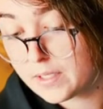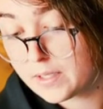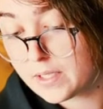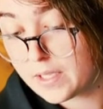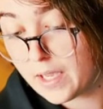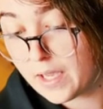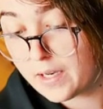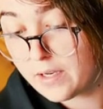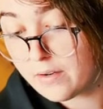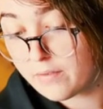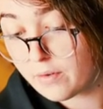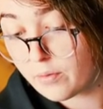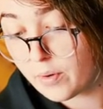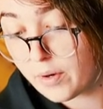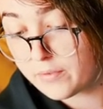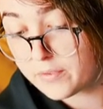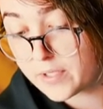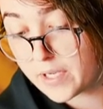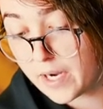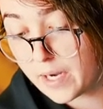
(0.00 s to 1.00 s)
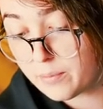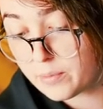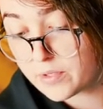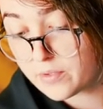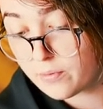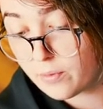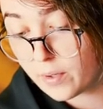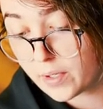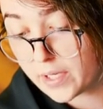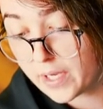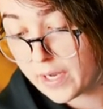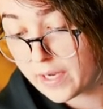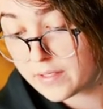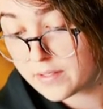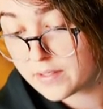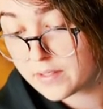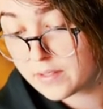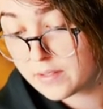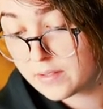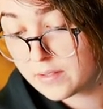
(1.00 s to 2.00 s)
The end of a rough time is
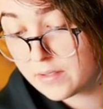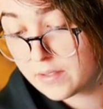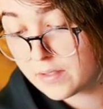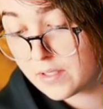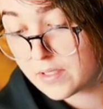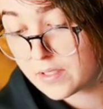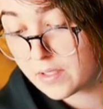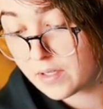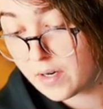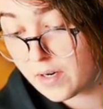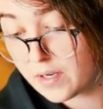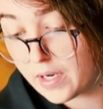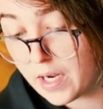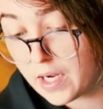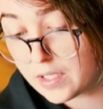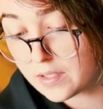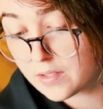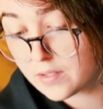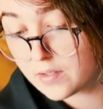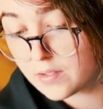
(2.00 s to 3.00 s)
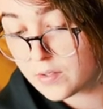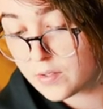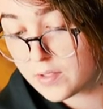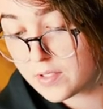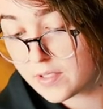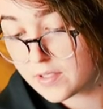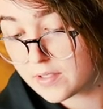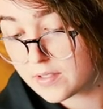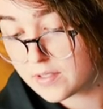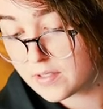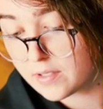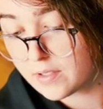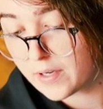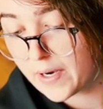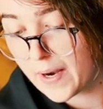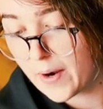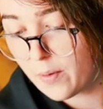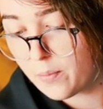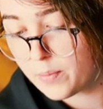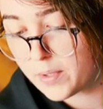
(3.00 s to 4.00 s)
forecast. This card asks you to consider
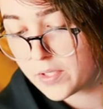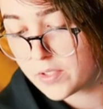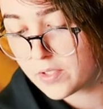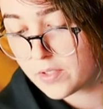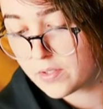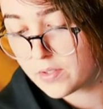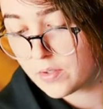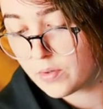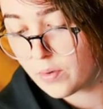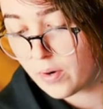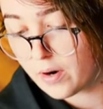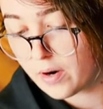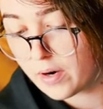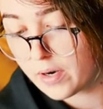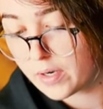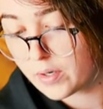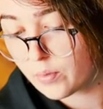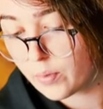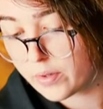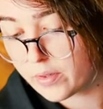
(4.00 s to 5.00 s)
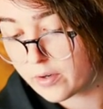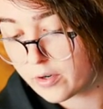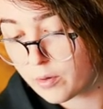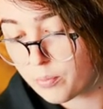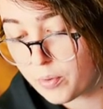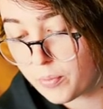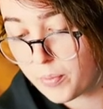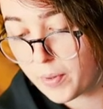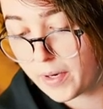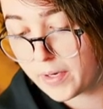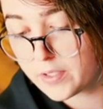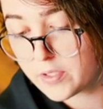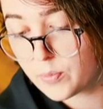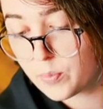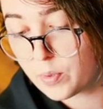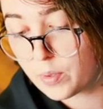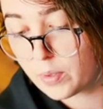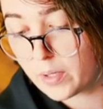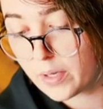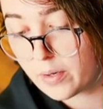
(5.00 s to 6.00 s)
how ambitious you are and whether you're prepared to
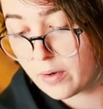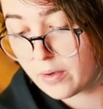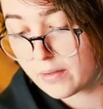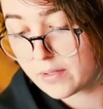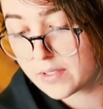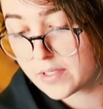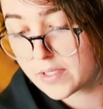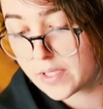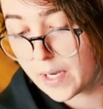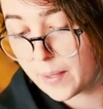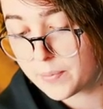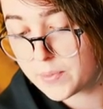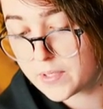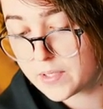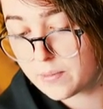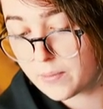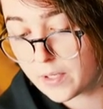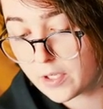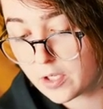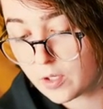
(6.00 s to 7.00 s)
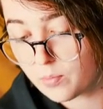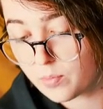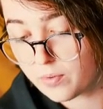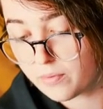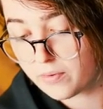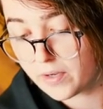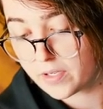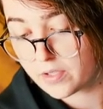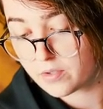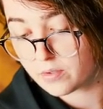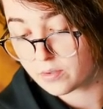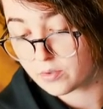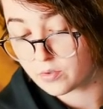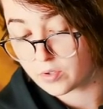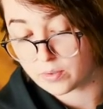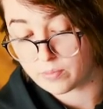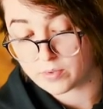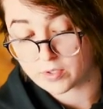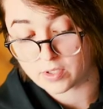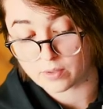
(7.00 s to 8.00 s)
pull out all the stops to make your professional
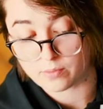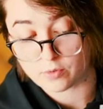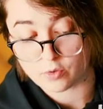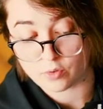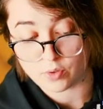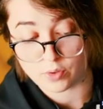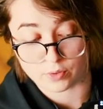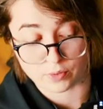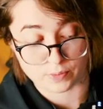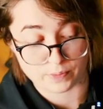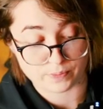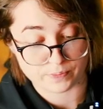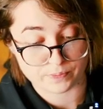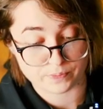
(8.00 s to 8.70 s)
dreams come true.